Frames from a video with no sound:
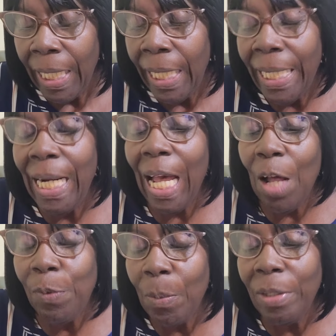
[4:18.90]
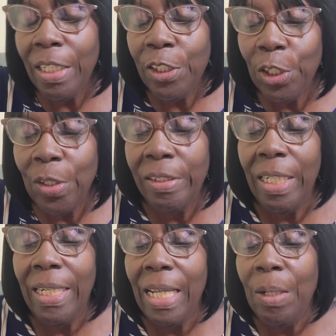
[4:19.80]
Then after Mr. Chuck
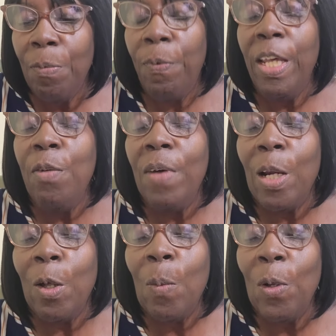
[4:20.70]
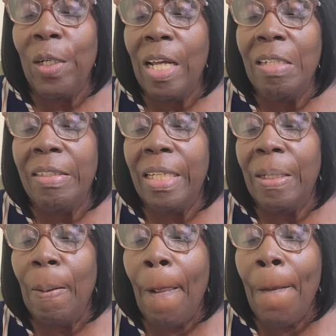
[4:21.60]
said that, Flaval come out and
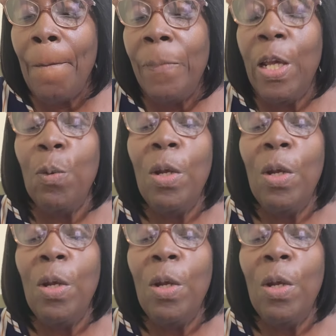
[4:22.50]
said, there